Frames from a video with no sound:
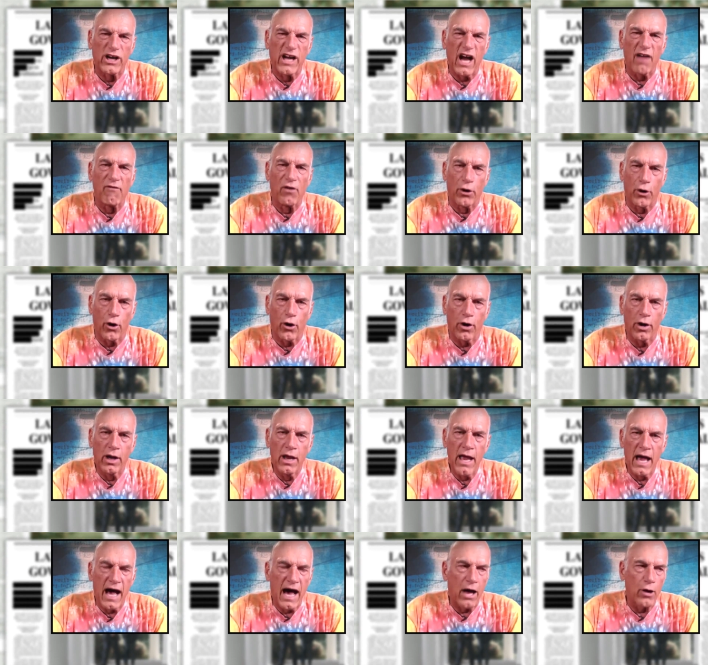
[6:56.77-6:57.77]

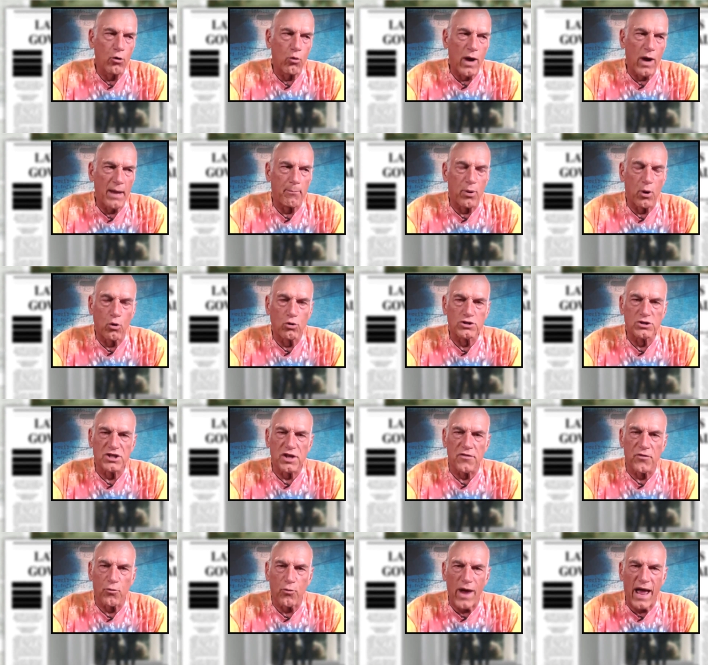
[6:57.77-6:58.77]
governor. How do I
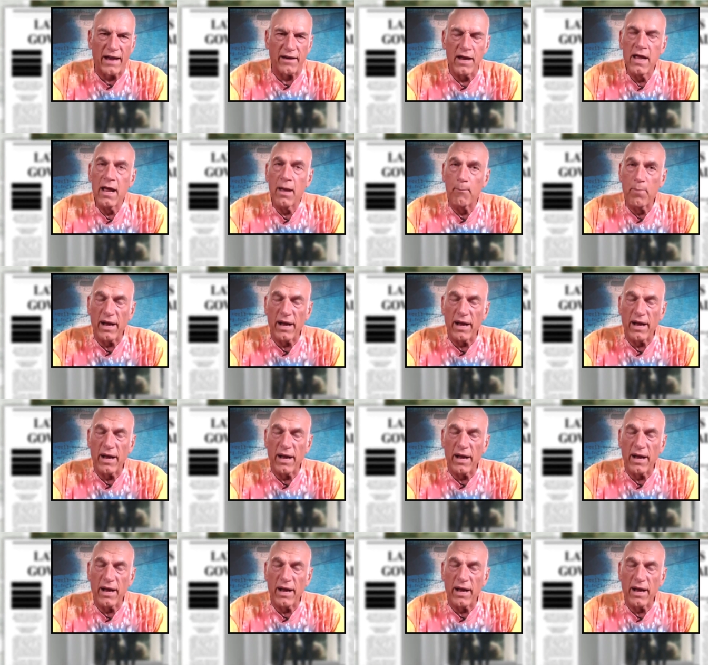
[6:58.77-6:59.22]
pose a threat?